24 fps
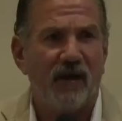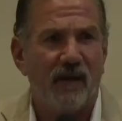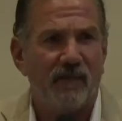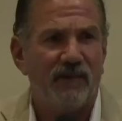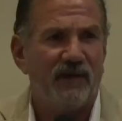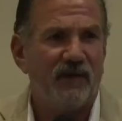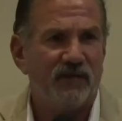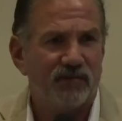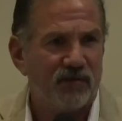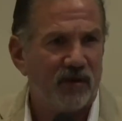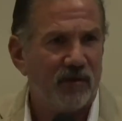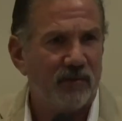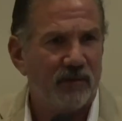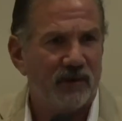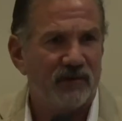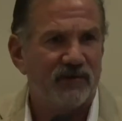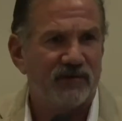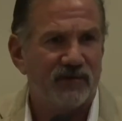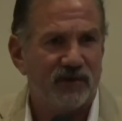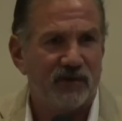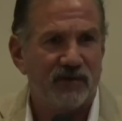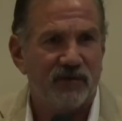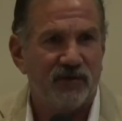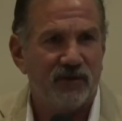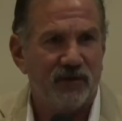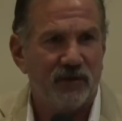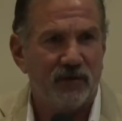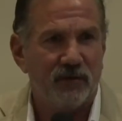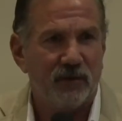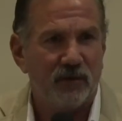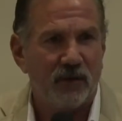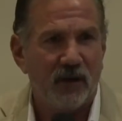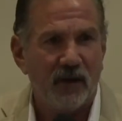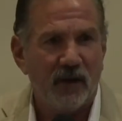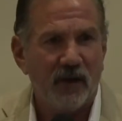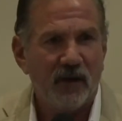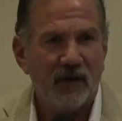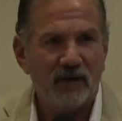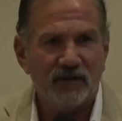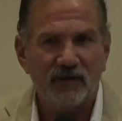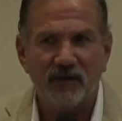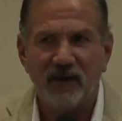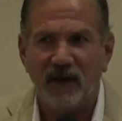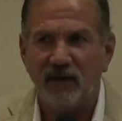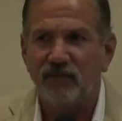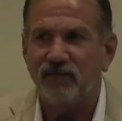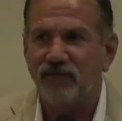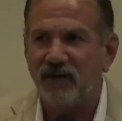these robots to do so
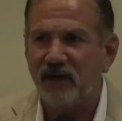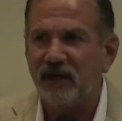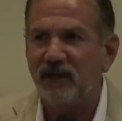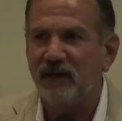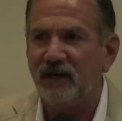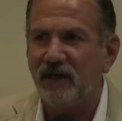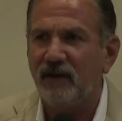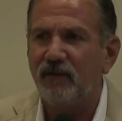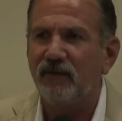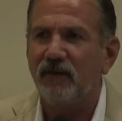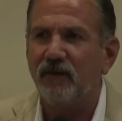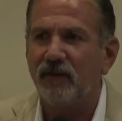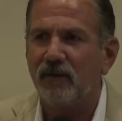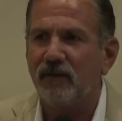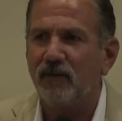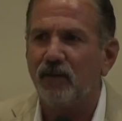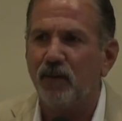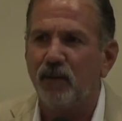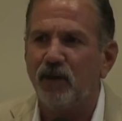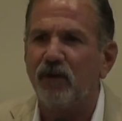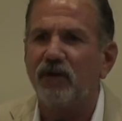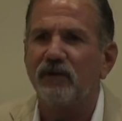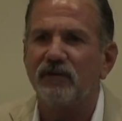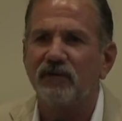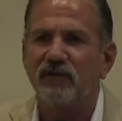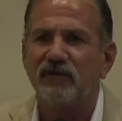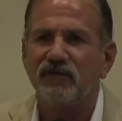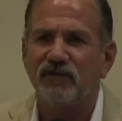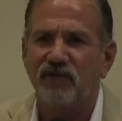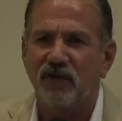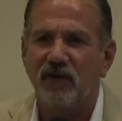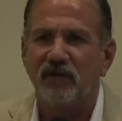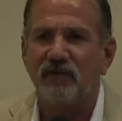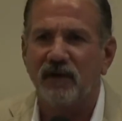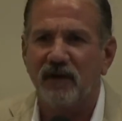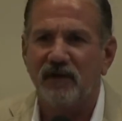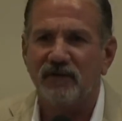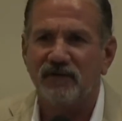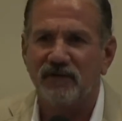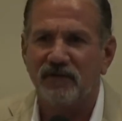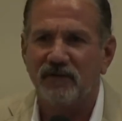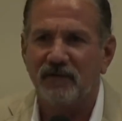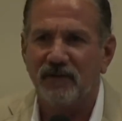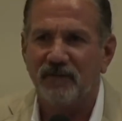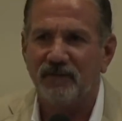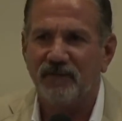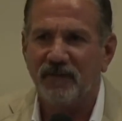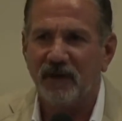they really work to serve
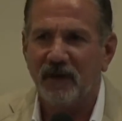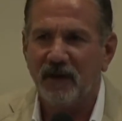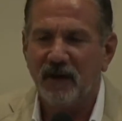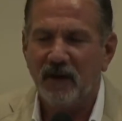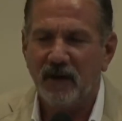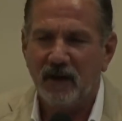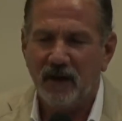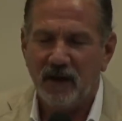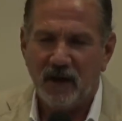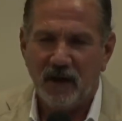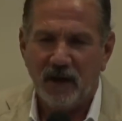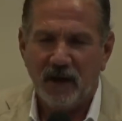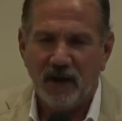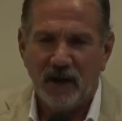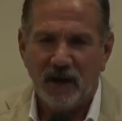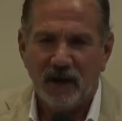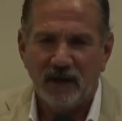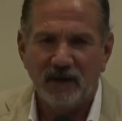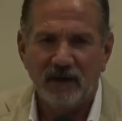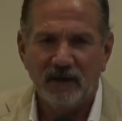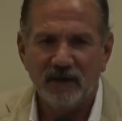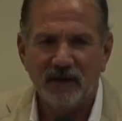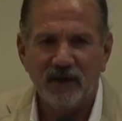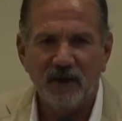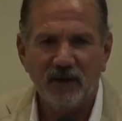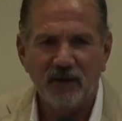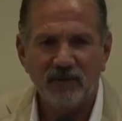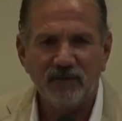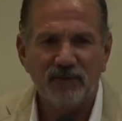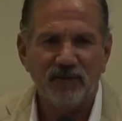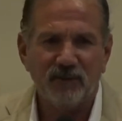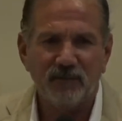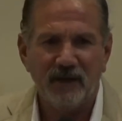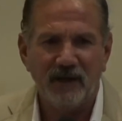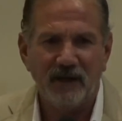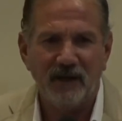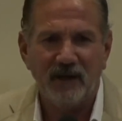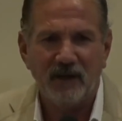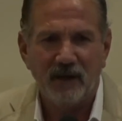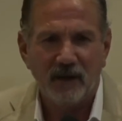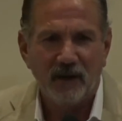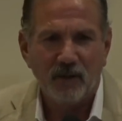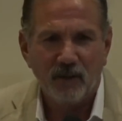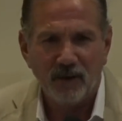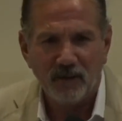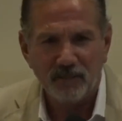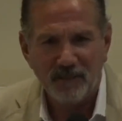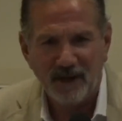us? And it occurred to me,
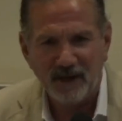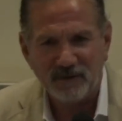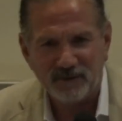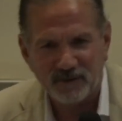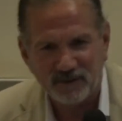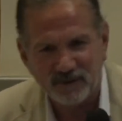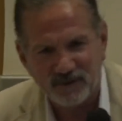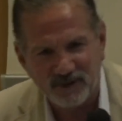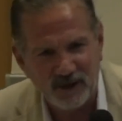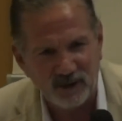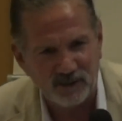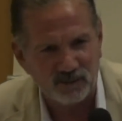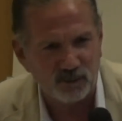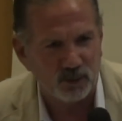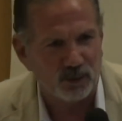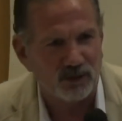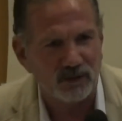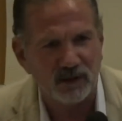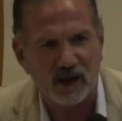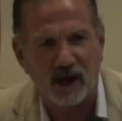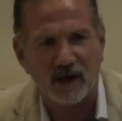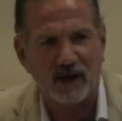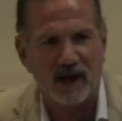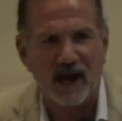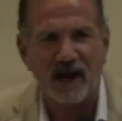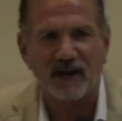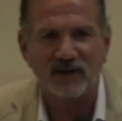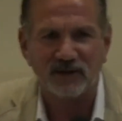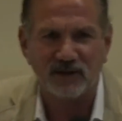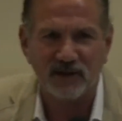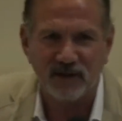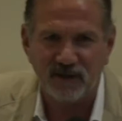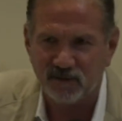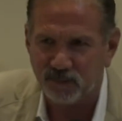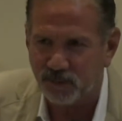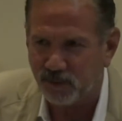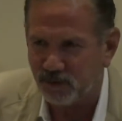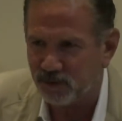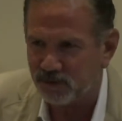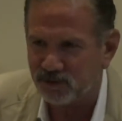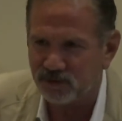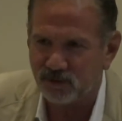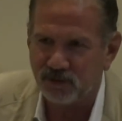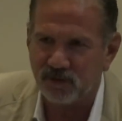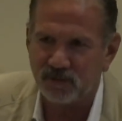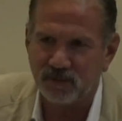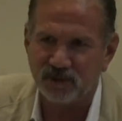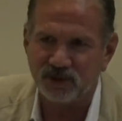what makes us think we're not actually
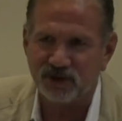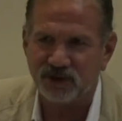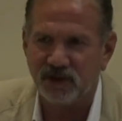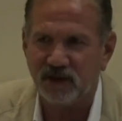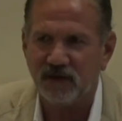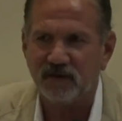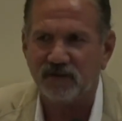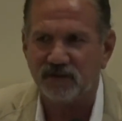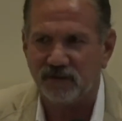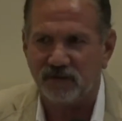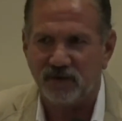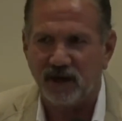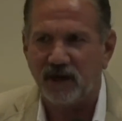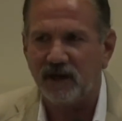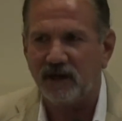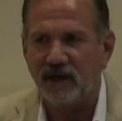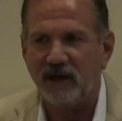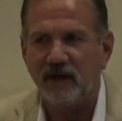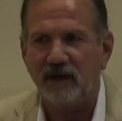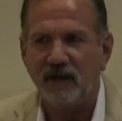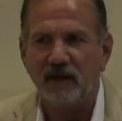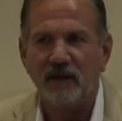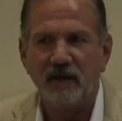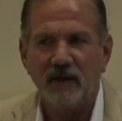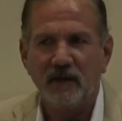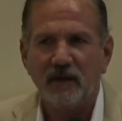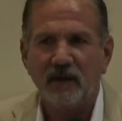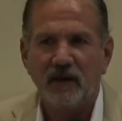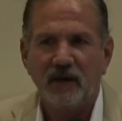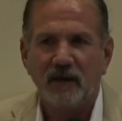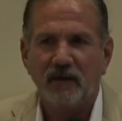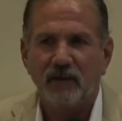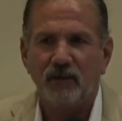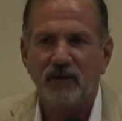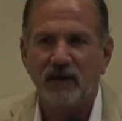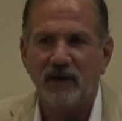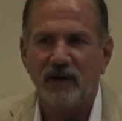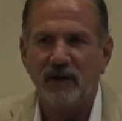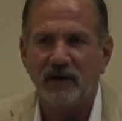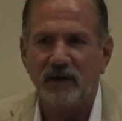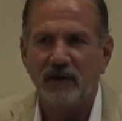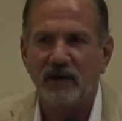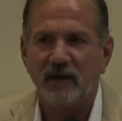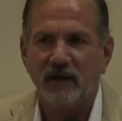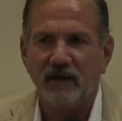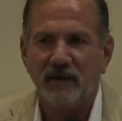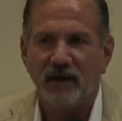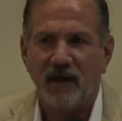spiritual machines already?
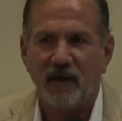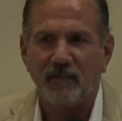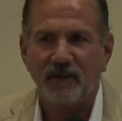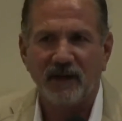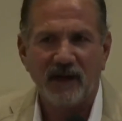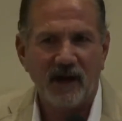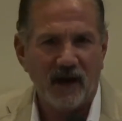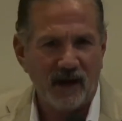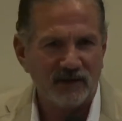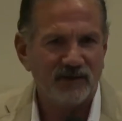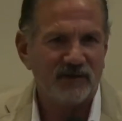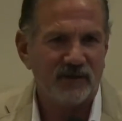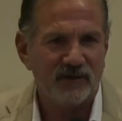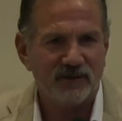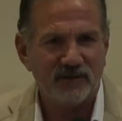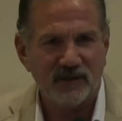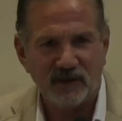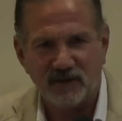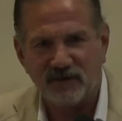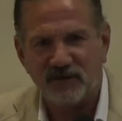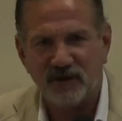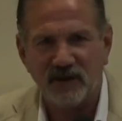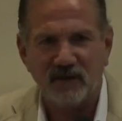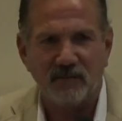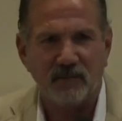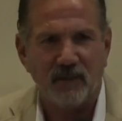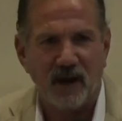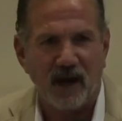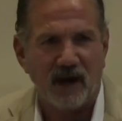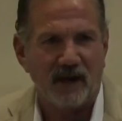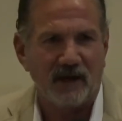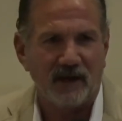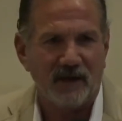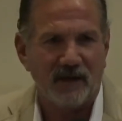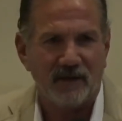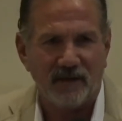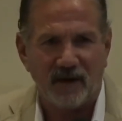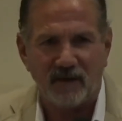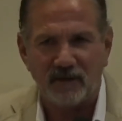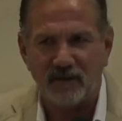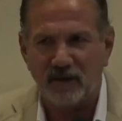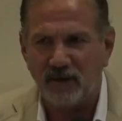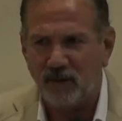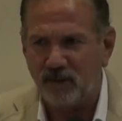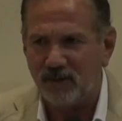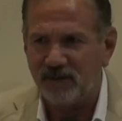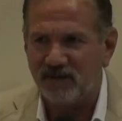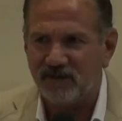I'm a consciousness in a body. And
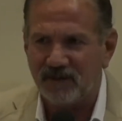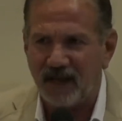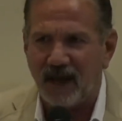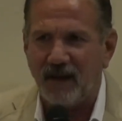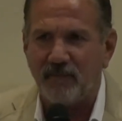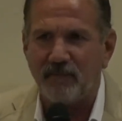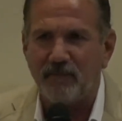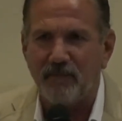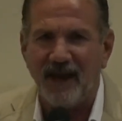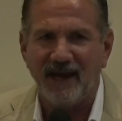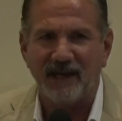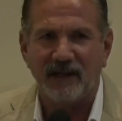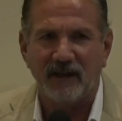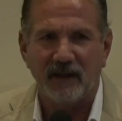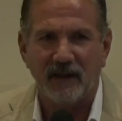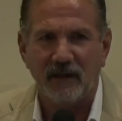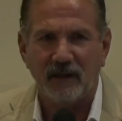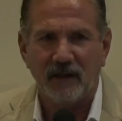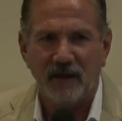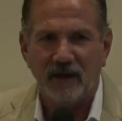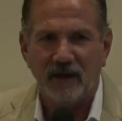though it's not metal,